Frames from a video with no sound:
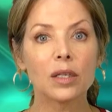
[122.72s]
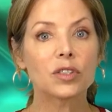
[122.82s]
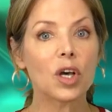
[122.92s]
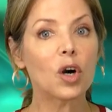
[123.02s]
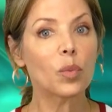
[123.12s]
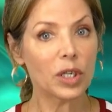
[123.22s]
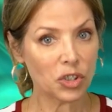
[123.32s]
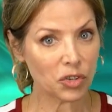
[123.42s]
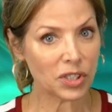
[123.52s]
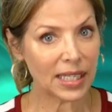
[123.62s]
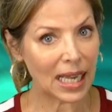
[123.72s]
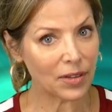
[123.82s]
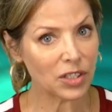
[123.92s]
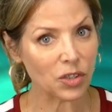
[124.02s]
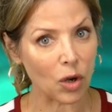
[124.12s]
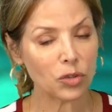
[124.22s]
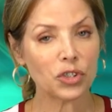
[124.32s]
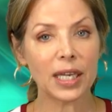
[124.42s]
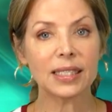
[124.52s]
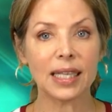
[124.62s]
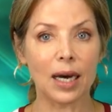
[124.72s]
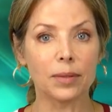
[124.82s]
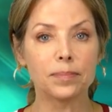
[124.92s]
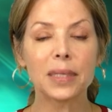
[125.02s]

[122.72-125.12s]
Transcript: So we shall see how this all shakes out.